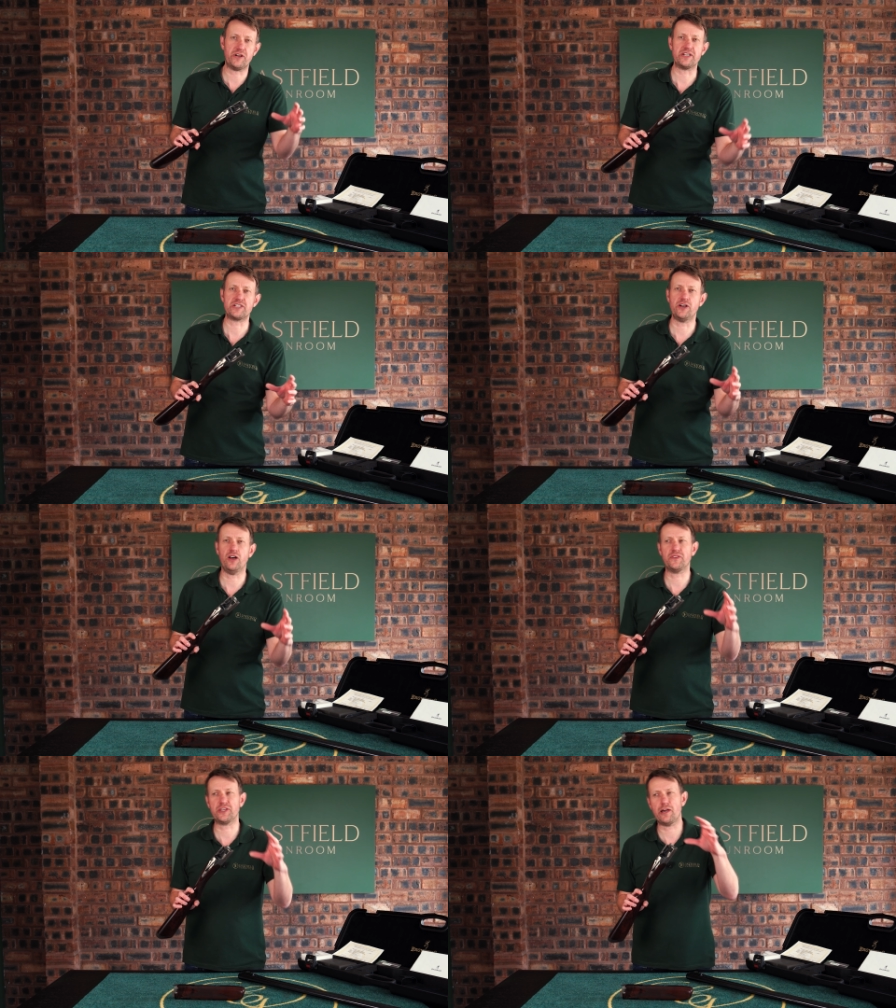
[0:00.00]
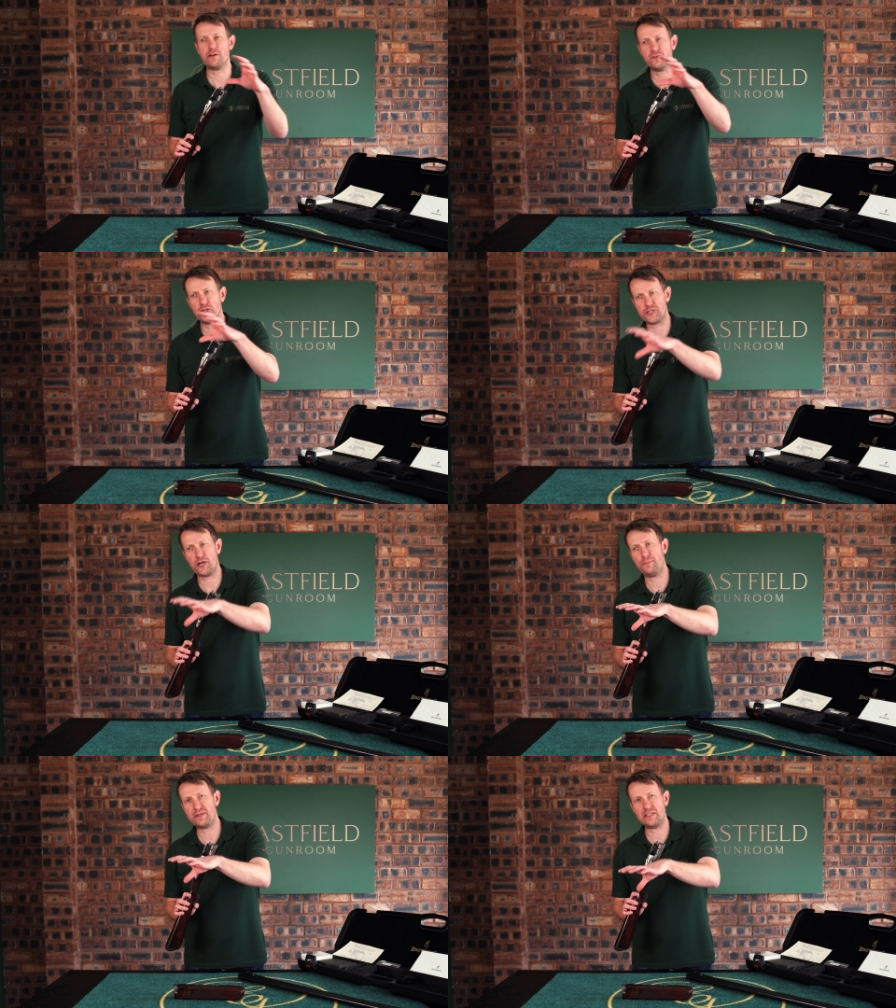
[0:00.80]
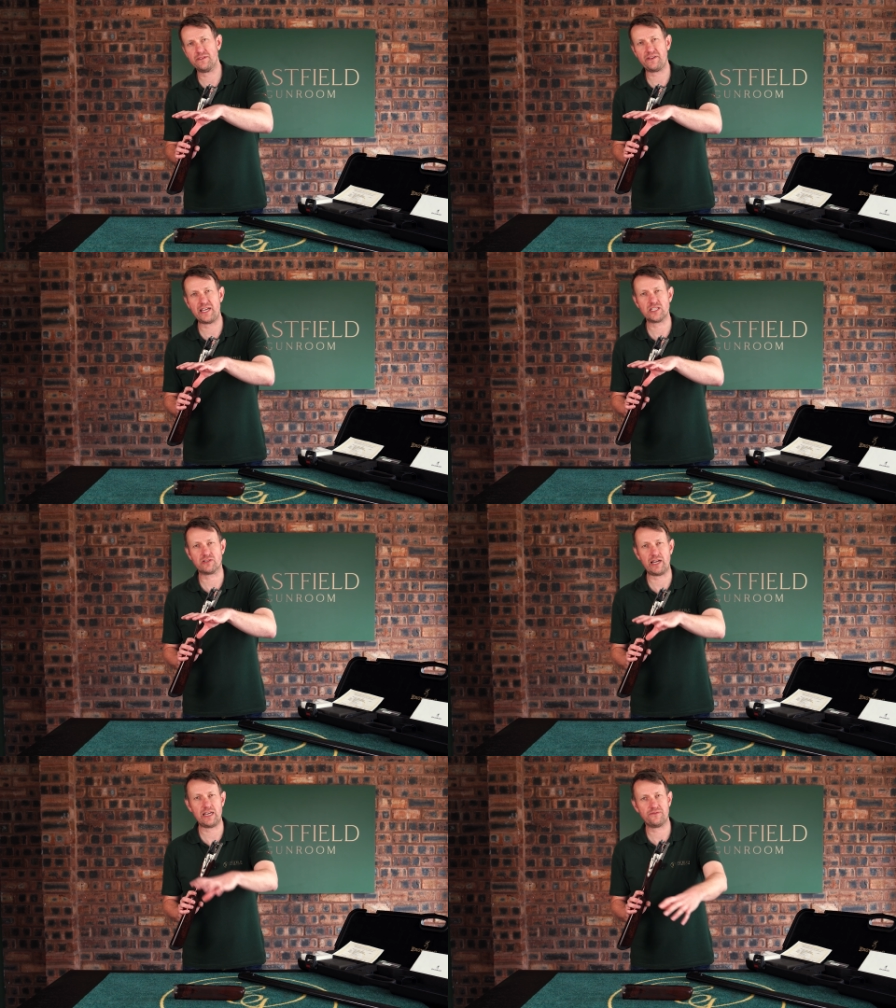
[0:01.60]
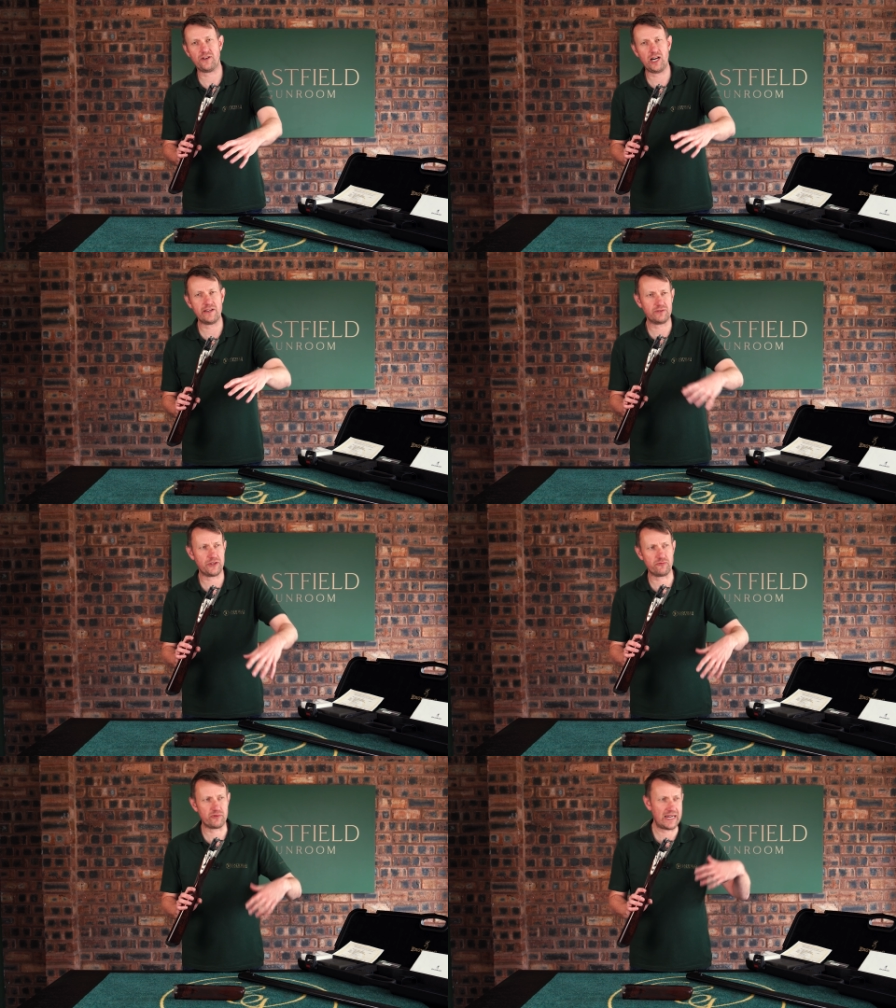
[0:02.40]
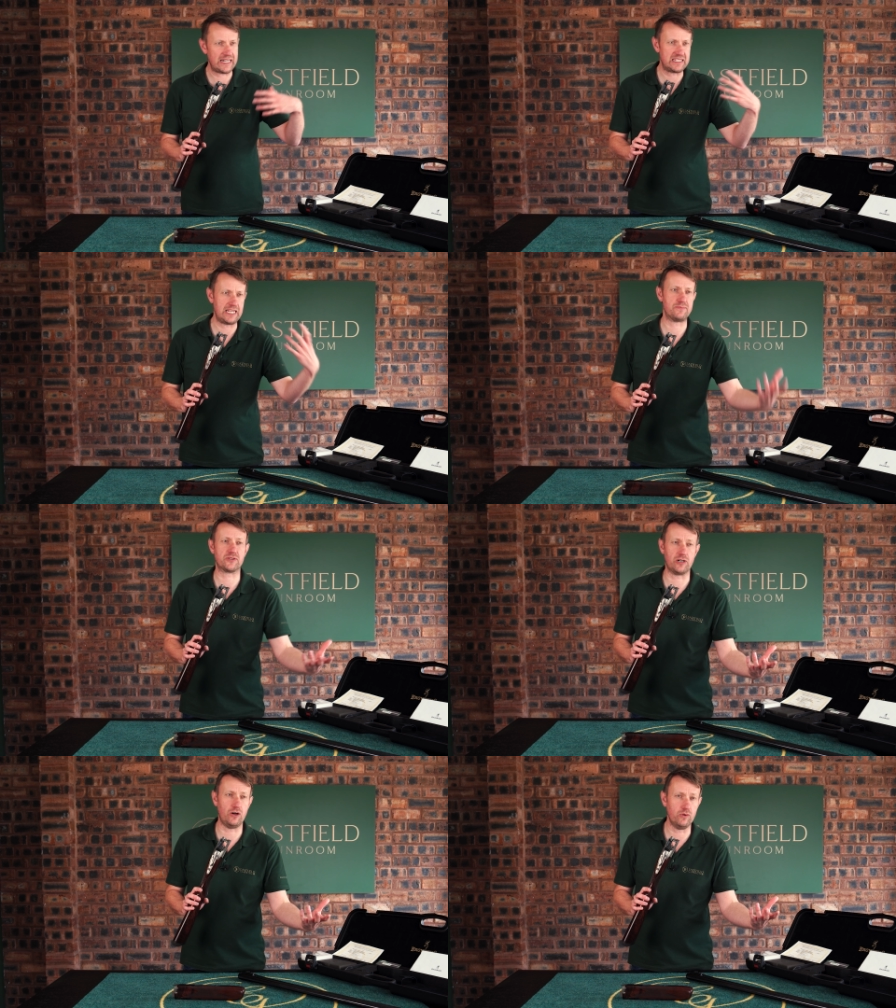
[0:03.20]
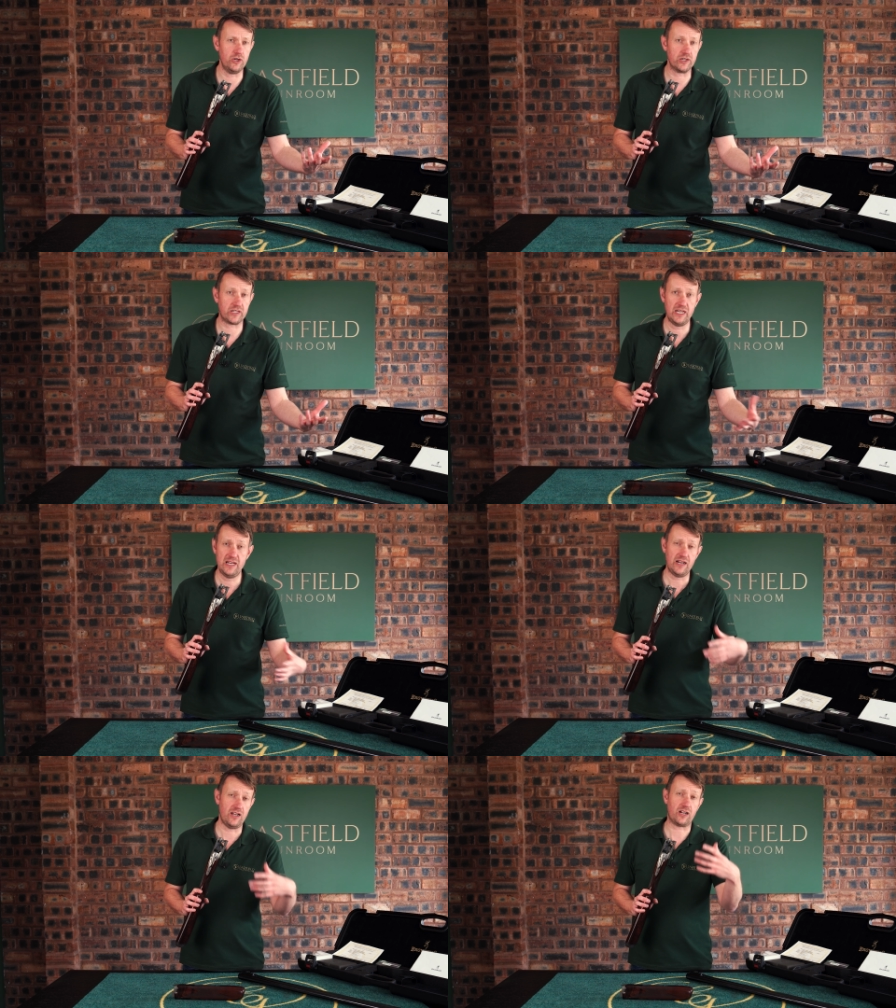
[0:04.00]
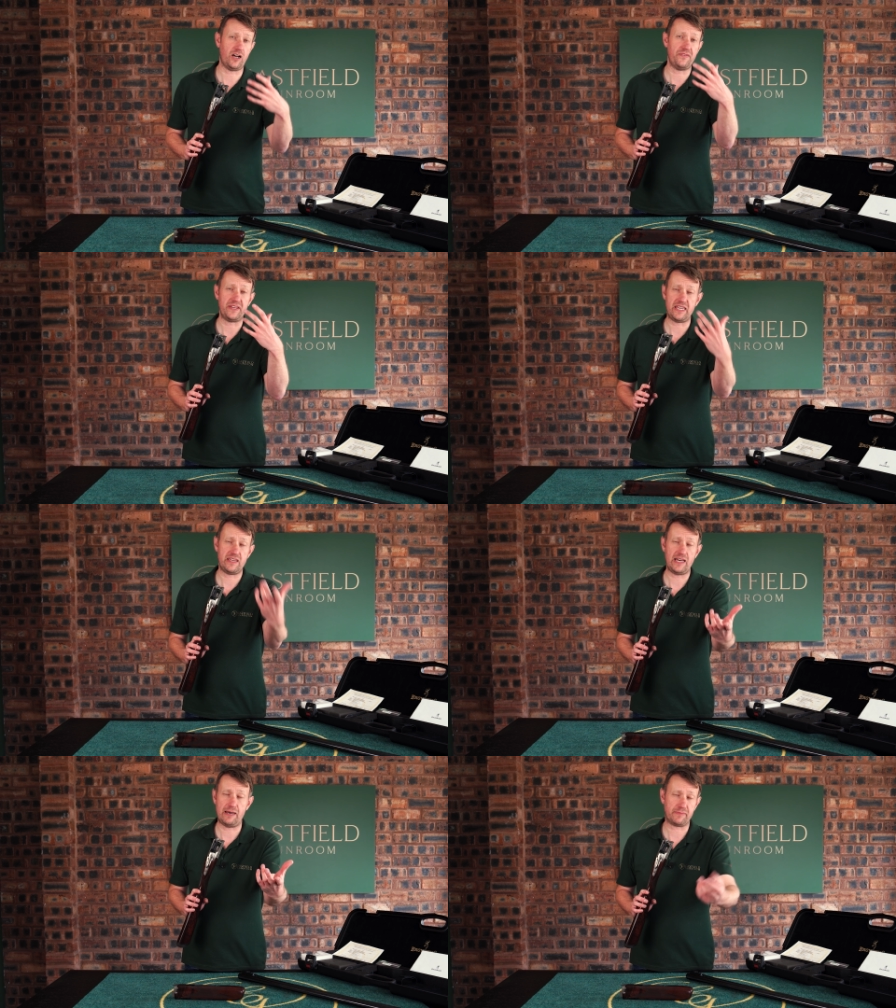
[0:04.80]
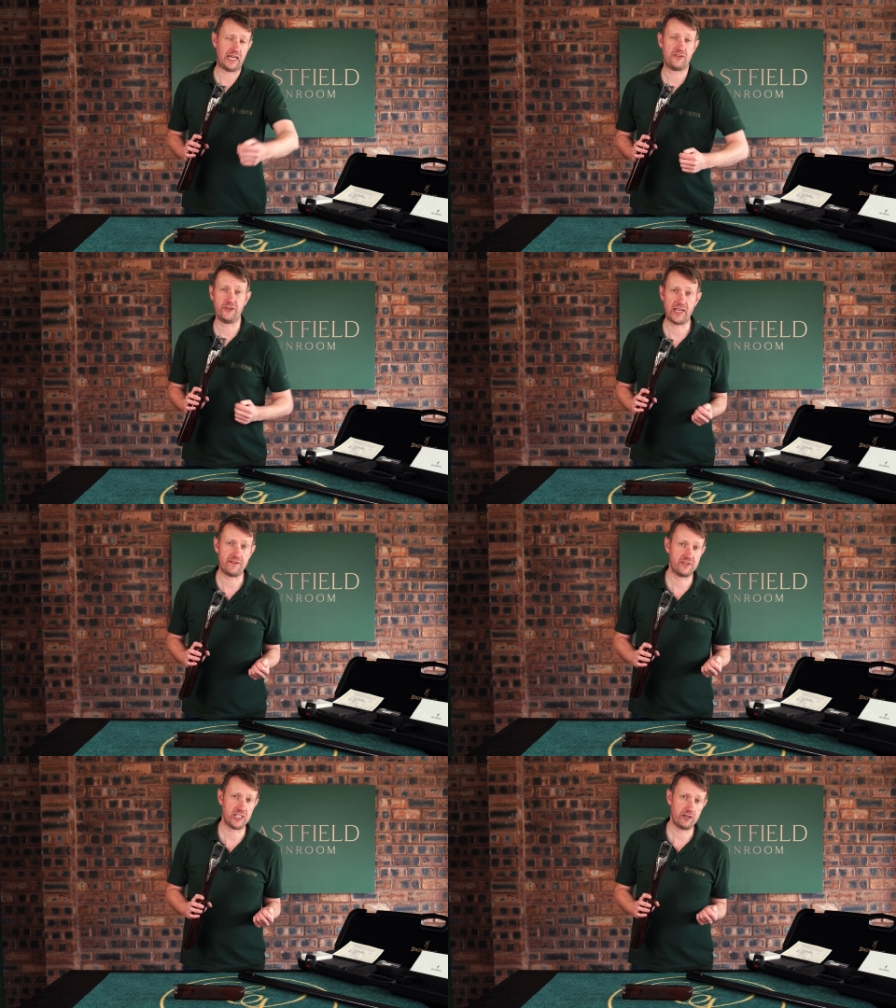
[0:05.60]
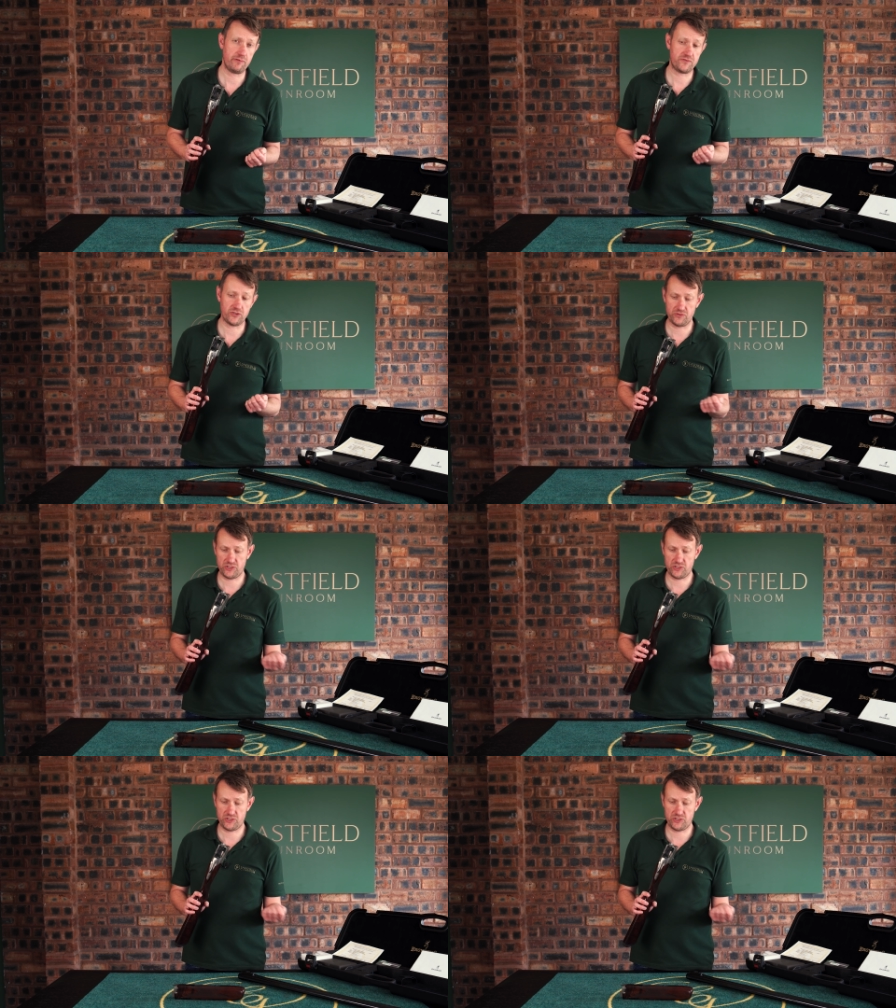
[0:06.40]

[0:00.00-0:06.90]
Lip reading: and it's not the over-the-top in-your-face grade 5 with the really deep scroll work like on the MK38 video we've done.